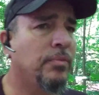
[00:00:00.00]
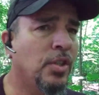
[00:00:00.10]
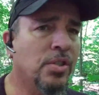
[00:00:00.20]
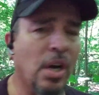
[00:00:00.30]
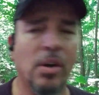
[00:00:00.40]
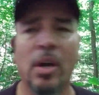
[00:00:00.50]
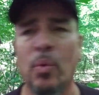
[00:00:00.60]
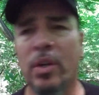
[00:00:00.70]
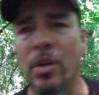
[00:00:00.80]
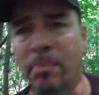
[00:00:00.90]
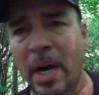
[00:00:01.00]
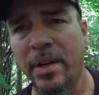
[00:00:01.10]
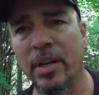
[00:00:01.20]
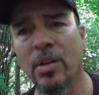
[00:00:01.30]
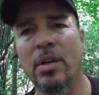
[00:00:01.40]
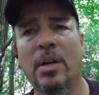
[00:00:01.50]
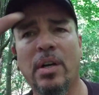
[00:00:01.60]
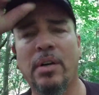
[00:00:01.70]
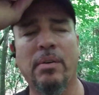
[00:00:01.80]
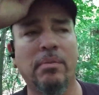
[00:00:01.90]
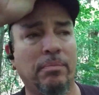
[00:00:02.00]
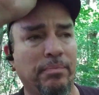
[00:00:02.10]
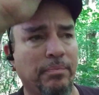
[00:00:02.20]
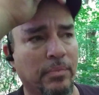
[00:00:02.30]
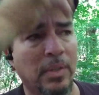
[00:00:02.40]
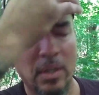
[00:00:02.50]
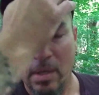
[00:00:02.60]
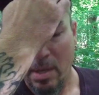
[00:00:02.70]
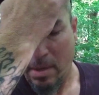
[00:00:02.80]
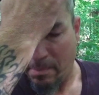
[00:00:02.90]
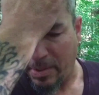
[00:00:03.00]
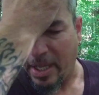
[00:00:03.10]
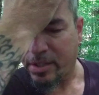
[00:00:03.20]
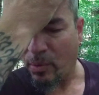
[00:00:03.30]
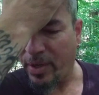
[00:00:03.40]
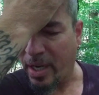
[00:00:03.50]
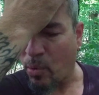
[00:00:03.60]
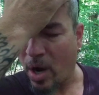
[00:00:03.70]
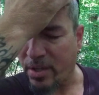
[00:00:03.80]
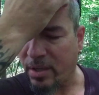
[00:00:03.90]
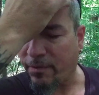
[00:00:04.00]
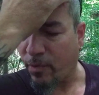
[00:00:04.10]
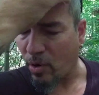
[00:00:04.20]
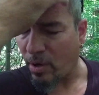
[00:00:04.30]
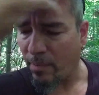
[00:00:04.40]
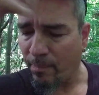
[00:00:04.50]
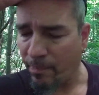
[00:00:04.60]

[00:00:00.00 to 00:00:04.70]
You started out with a good mind and a good heart, but that's what we got to watch it for.